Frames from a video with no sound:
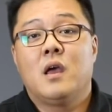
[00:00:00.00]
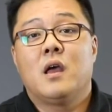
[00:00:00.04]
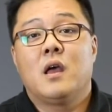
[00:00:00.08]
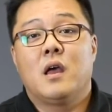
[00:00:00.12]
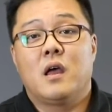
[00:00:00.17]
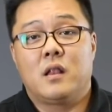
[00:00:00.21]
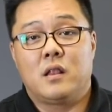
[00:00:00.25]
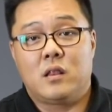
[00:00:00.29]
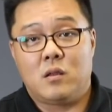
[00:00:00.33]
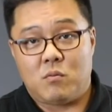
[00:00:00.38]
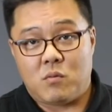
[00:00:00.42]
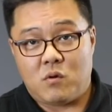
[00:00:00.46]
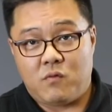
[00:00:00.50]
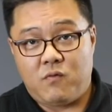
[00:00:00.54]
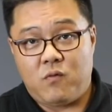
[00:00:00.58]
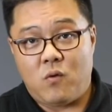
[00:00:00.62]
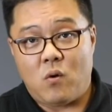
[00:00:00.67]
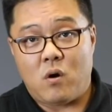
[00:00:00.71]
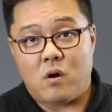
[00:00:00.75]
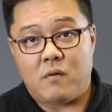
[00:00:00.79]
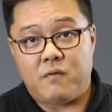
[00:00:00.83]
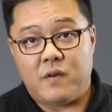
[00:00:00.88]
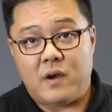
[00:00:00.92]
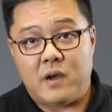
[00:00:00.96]
And number
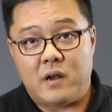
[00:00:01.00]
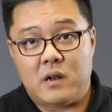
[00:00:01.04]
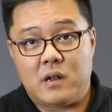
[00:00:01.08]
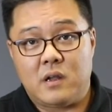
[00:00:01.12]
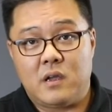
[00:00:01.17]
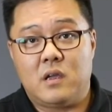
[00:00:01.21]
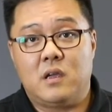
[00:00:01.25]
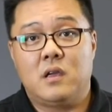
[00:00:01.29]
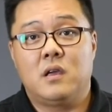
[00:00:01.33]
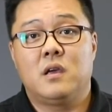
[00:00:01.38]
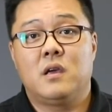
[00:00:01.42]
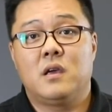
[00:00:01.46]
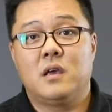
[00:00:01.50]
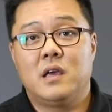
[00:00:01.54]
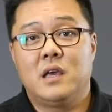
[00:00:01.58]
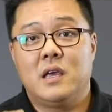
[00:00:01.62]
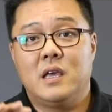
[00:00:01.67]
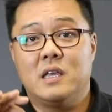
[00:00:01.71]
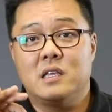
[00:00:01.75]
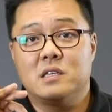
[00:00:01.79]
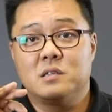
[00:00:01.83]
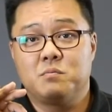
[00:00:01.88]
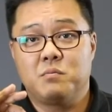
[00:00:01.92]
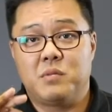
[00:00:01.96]
4, finally,
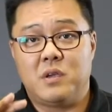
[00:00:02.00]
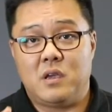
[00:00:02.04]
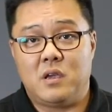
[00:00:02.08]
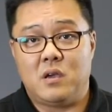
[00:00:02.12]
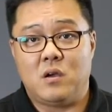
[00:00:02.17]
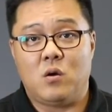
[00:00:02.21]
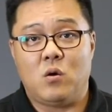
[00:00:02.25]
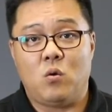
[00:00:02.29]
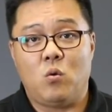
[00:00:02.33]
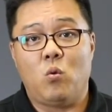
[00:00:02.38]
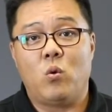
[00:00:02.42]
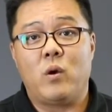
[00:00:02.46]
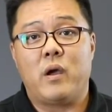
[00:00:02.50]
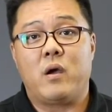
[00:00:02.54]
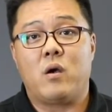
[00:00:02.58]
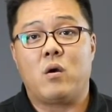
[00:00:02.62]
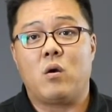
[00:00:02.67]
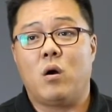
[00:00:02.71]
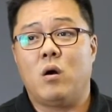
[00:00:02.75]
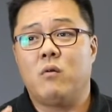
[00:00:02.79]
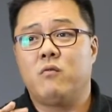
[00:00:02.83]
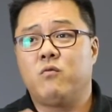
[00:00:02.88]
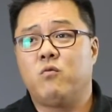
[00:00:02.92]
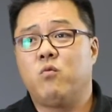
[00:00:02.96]
is being aware
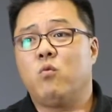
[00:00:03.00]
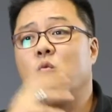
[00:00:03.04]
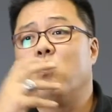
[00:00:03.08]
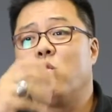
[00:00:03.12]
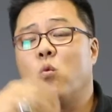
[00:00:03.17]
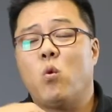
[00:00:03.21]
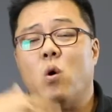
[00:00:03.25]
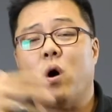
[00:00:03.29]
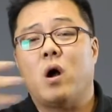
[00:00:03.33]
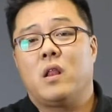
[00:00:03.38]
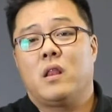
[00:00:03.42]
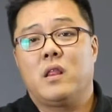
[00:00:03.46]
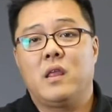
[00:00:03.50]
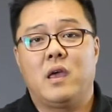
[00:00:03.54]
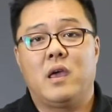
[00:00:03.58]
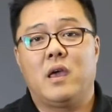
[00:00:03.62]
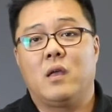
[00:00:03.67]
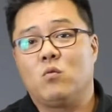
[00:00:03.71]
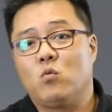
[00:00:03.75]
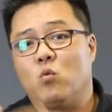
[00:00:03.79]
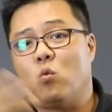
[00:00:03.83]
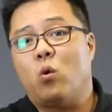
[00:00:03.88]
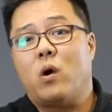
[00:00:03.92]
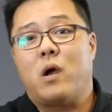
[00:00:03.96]
of what
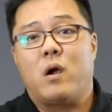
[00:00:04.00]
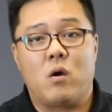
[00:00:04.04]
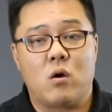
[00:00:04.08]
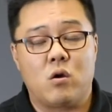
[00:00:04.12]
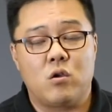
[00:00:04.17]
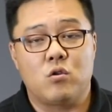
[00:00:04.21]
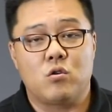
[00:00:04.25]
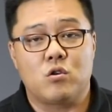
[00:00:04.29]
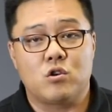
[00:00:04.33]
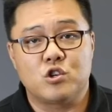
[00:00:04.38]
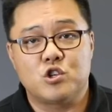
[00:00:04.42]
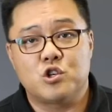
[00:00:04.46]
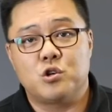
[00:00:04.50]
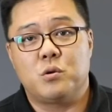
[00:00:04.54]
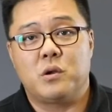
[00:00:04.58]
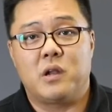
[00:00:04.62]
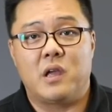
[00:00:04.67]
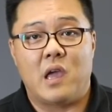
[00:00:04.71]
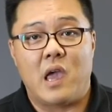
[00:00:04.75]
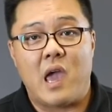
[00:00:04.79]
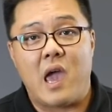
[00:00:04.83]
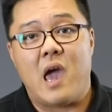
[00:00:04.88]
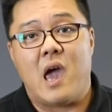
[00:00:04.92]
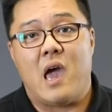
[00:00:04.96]
and where you're
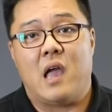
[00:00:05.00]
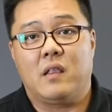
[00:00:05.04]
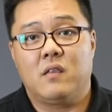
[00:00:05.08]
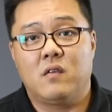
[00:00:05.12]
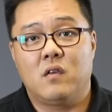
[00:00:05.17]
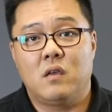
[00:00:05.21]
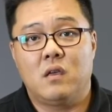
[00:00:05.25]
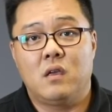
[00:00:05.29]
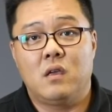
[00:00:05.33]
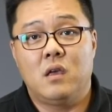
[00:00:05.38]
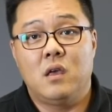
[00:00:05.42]
shooting at.